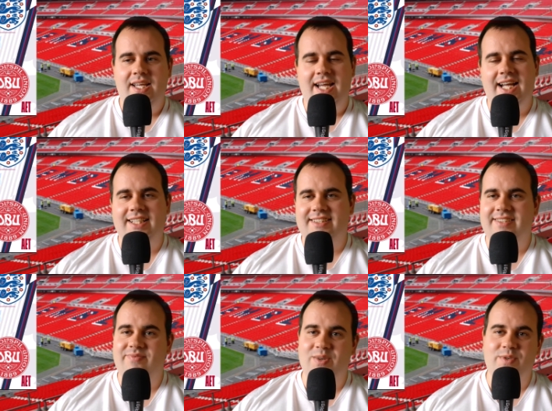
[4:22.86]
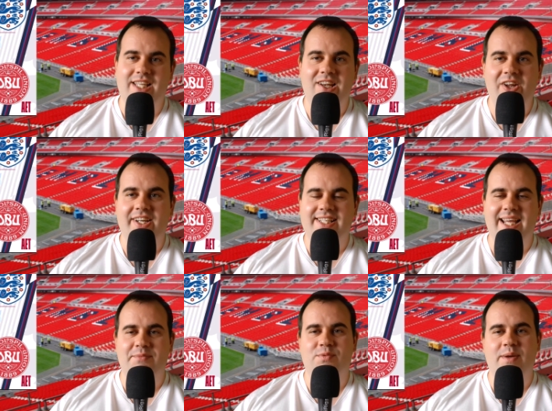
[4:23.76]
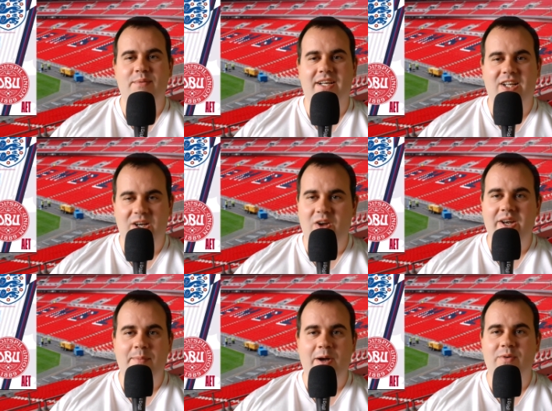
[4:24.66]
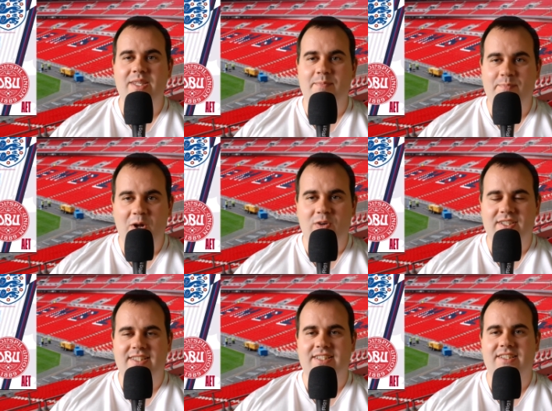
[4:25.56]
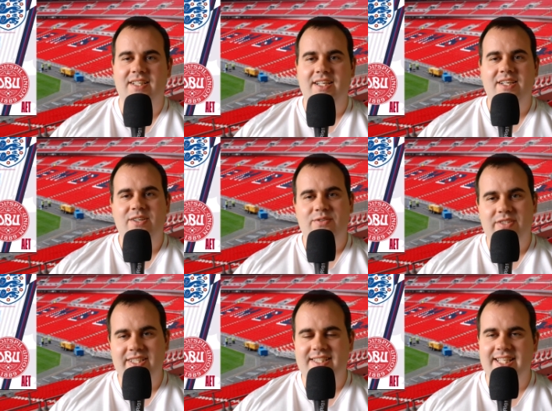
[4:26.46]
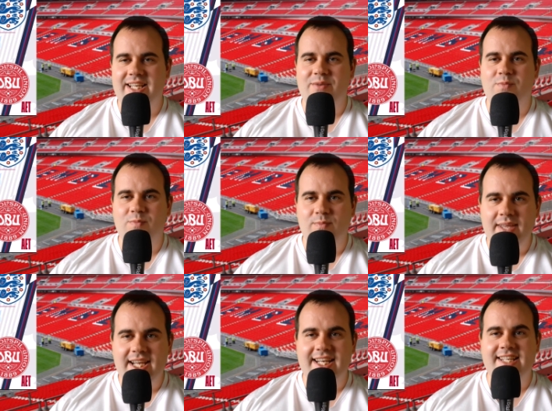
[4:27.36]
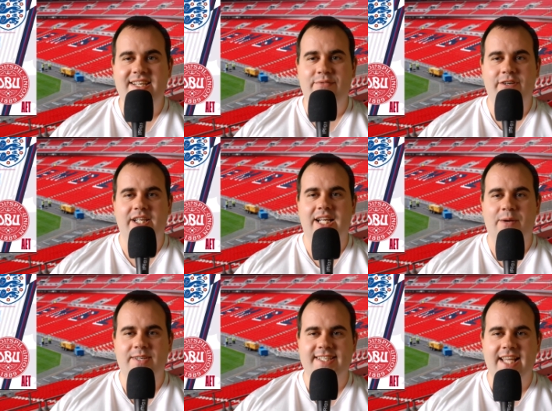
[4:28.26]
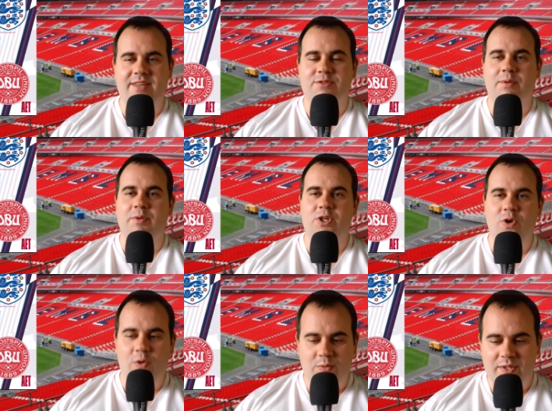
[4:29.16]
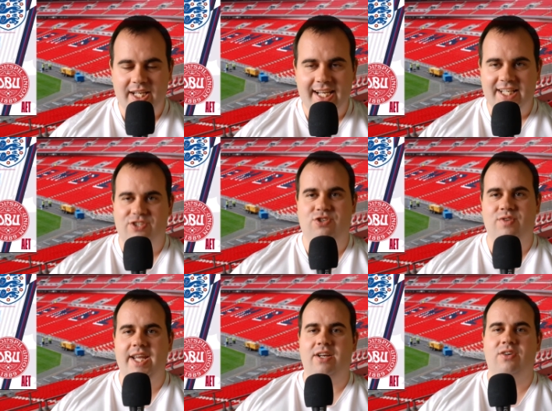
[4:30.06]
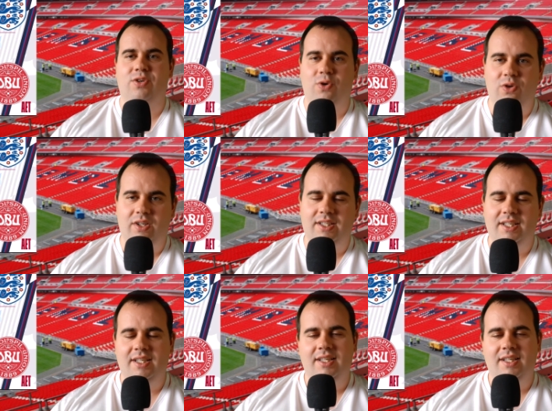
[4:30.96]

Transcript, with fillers: And there was a lot of times we were clotting about in the box, just thinking, making it difficult ourselves when we know we can get a strike on goal.